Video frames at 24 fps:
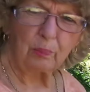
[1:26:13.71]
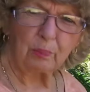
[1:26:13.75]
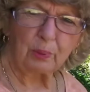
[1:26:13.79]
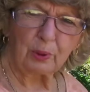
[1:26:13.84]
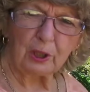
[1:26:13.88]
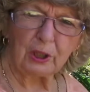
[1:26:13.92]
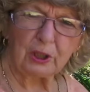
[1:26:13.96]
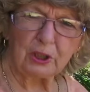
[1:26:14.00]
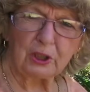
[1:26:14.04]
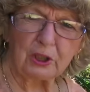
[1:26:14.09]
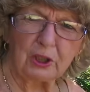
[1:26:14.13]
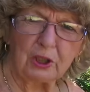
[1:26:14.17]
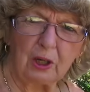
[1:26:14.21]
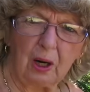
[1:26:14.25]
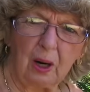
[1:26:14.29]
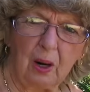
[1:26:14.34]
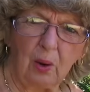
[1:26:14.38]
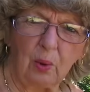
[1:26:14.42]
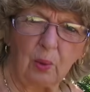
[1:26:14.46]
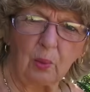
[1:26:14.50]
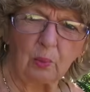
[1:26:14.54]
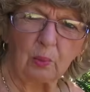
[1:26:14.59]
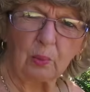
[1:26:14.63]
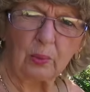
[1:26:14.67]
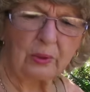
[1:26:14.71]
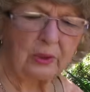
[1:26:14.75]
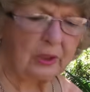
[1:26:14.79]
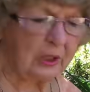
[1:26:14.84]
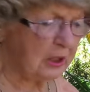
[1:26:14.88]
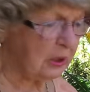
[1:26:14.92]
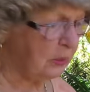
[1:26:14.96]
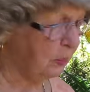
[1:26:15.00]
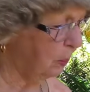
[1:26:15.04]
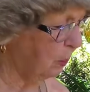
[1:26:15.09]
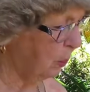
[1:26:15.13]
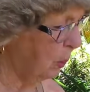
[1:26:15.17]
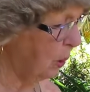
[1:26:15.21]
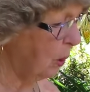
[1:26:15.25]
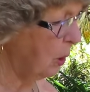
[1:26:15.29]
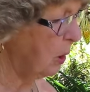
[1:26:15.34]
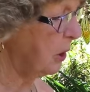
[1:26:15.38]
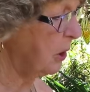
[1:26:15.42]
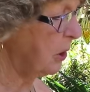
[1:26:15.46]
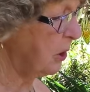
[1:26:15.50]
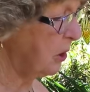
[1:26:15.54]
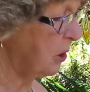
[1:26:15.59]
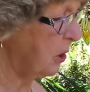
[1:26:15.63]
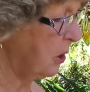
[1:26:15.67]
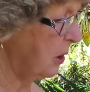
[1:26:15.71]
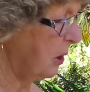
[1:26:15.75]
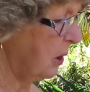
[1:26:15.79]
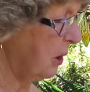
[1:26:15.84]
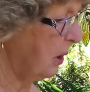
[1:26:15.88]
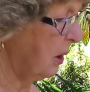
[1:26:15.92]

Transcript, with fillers: to brush it on with this brush.